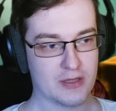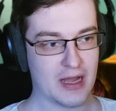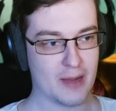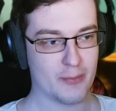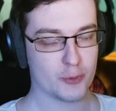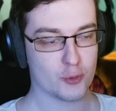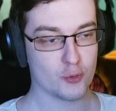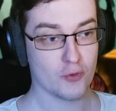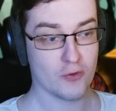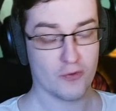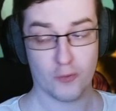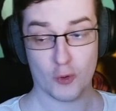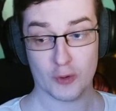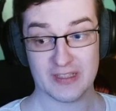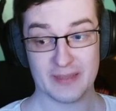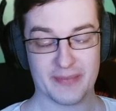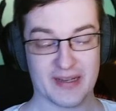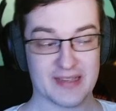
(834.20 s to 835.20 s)
up to
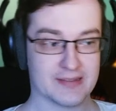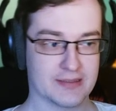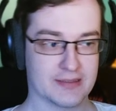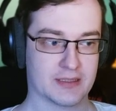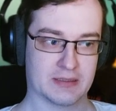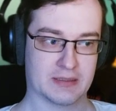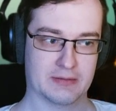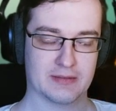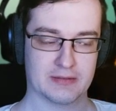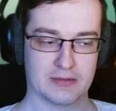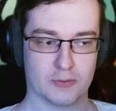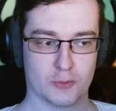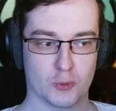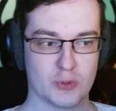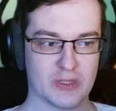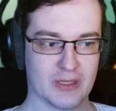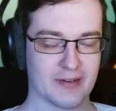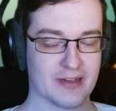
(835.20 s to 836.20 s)
40%
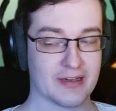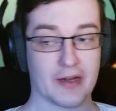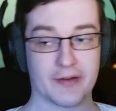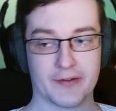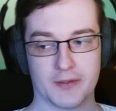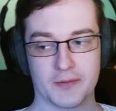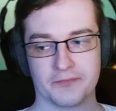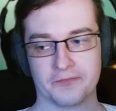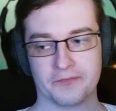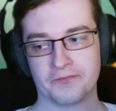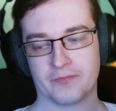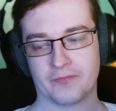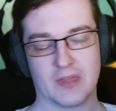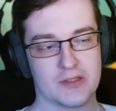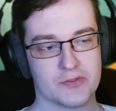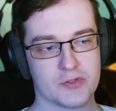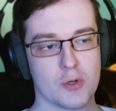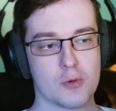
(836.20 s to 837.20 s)
cooldown reduction.
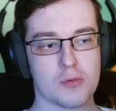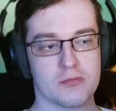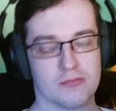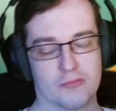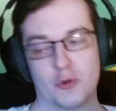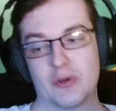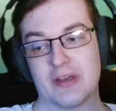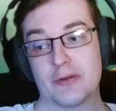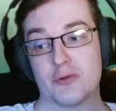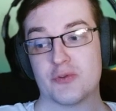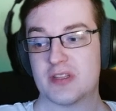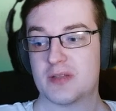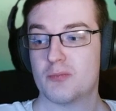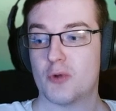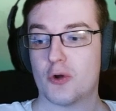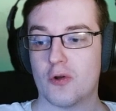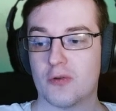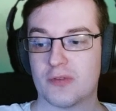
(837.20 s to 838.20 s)
So you can use
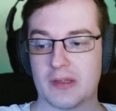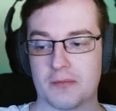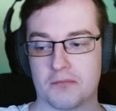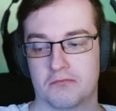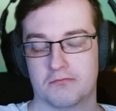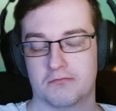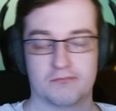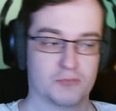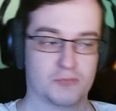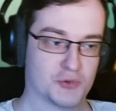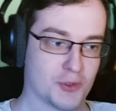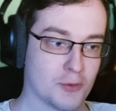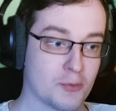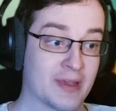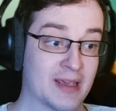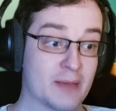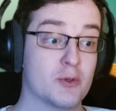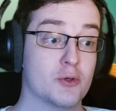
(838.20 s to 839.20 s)
it more often. So
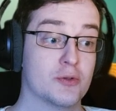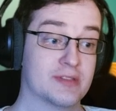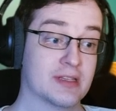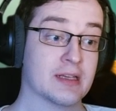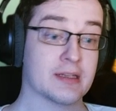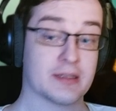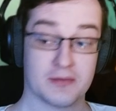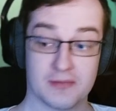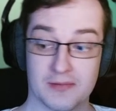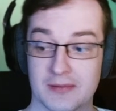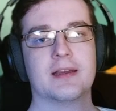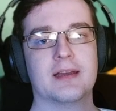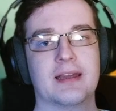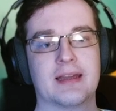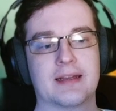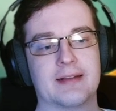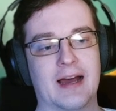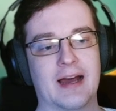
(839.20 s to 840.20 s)
keep using it.
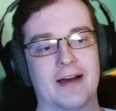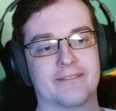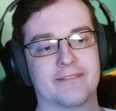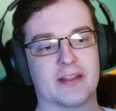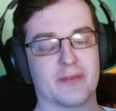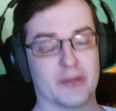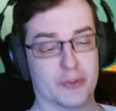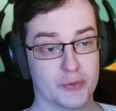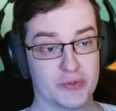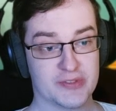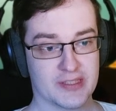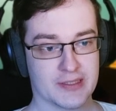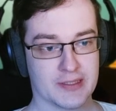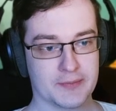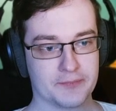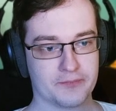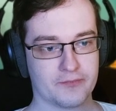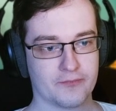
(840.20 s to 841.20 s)
And after you use
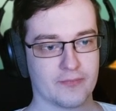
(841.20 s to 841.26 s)
it,